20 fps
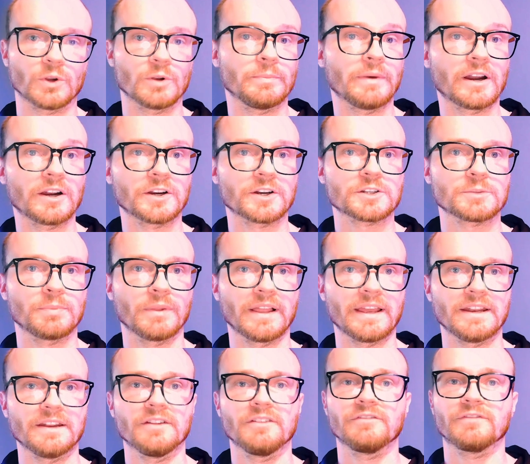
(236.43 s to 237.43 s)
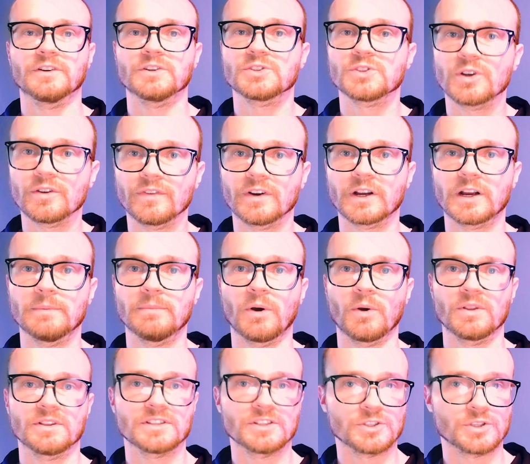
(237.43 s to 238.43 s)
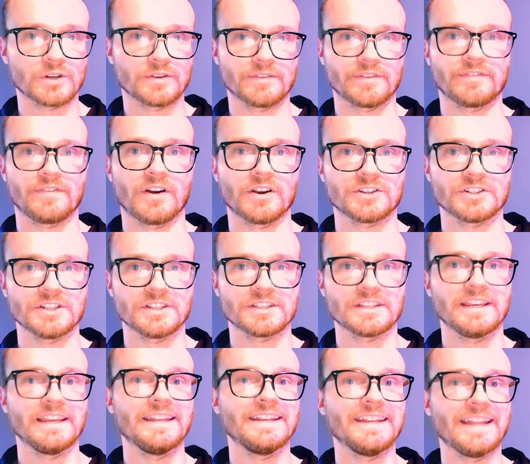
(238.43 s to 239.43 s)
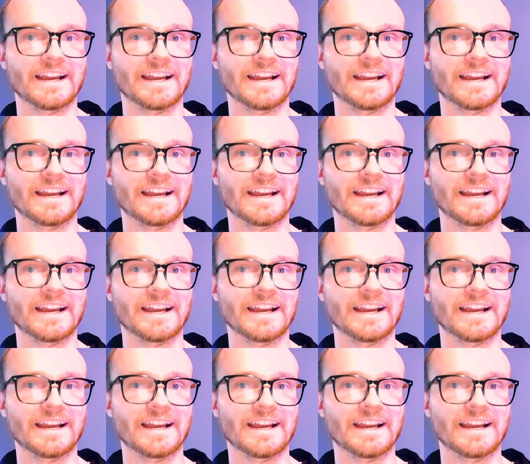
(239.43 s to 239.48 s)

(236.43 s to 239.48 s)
to better explain, for server components and server functions in